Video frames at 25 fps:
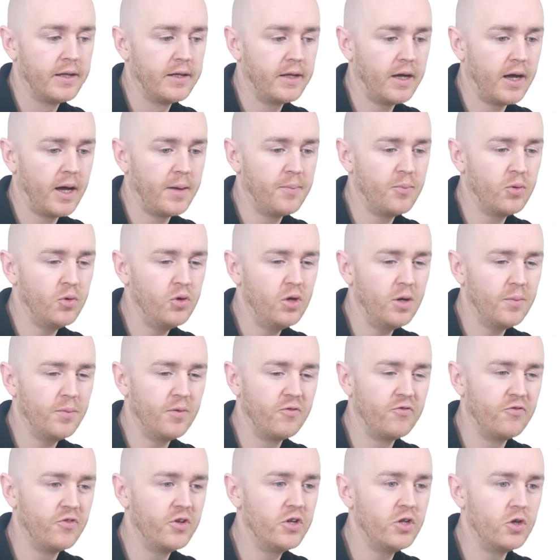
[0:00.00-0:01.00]
I put up a
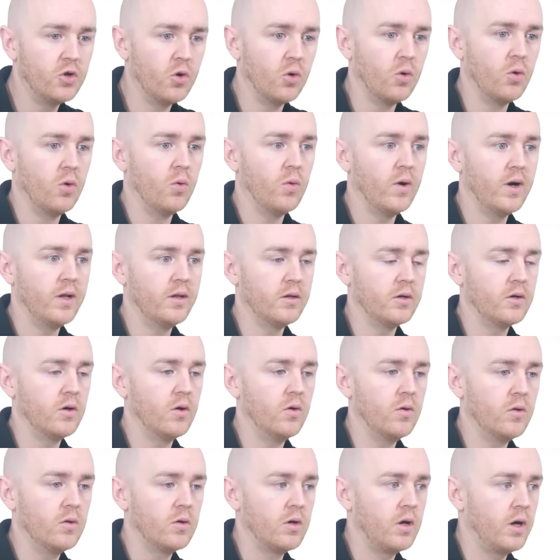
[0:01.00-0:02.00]
video a while ago,
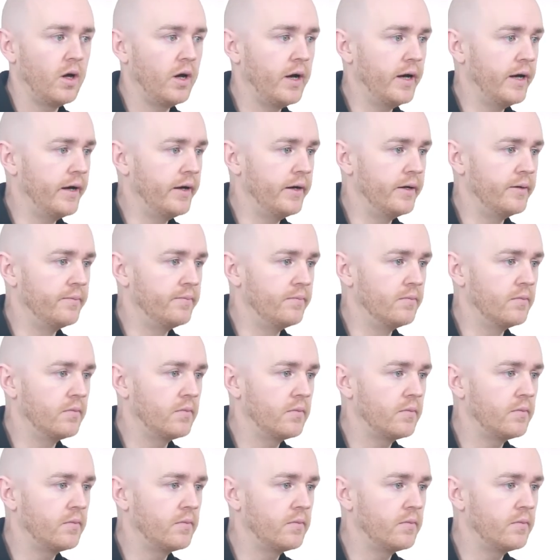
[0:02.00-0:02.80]
and